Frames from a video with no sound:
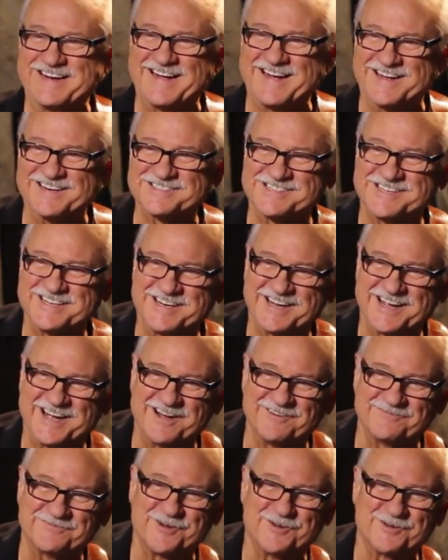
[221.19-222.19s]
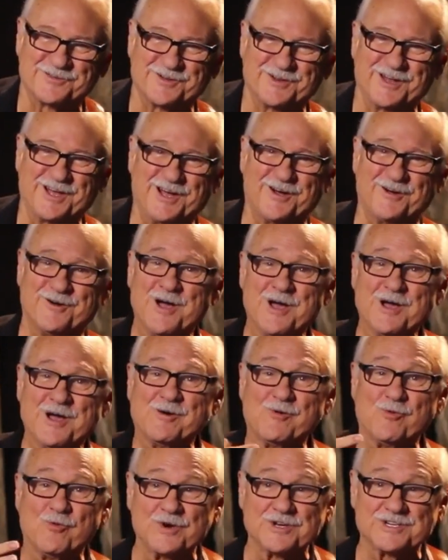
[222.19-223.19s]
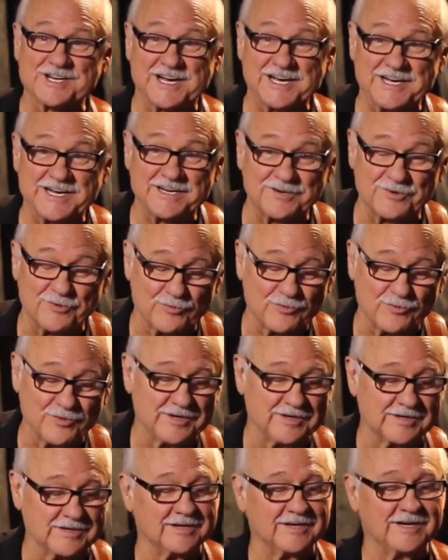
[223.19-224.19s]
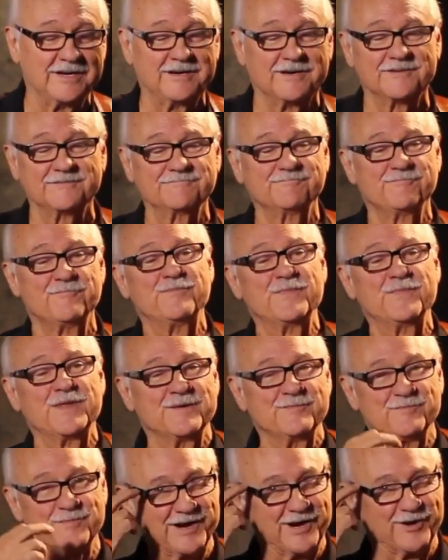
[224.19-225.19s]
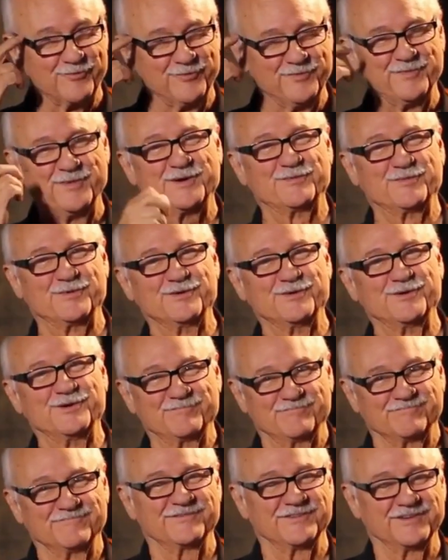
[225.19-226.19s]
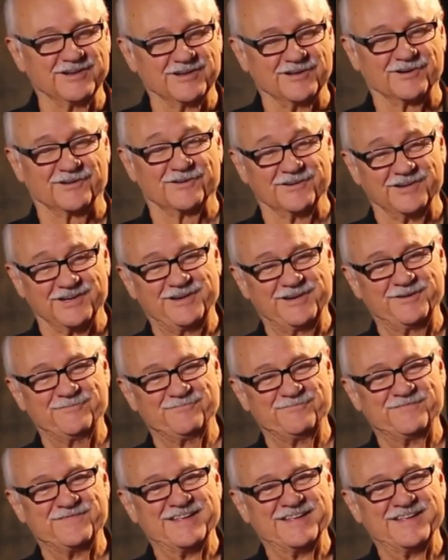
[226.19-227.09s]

I sang I Fought the Law, which I hadn't written down, but I remembered, luckily.